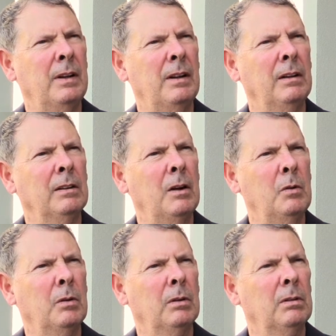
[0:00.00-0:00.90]

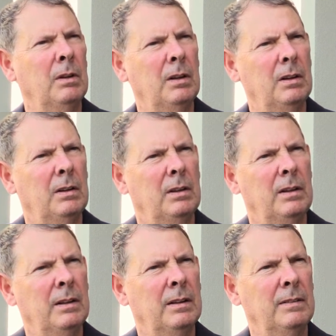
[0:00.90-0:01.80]
local
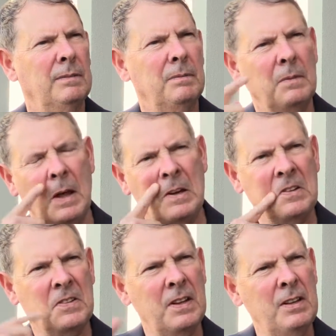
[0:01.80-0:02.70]

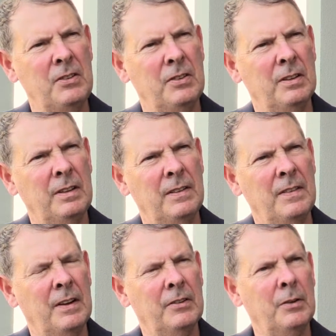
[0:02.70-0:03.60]
anesthesia in
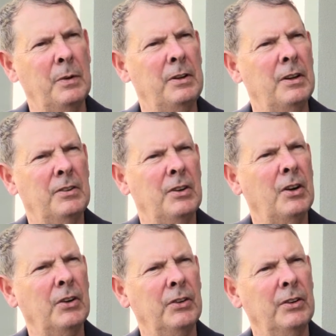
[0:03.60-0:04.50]
there so it doesn't
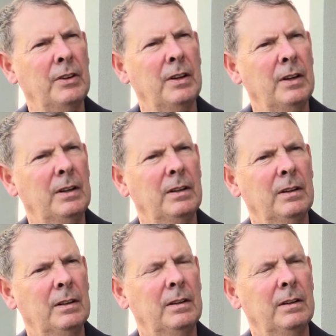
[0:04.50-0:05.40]
hurt.
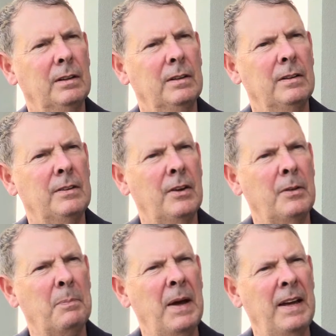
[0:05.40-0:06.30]
So
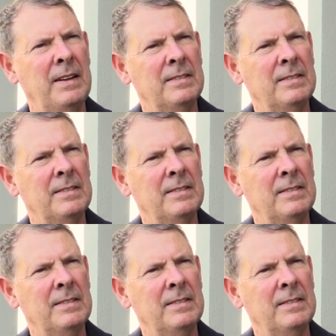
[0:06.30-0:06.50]
the pain's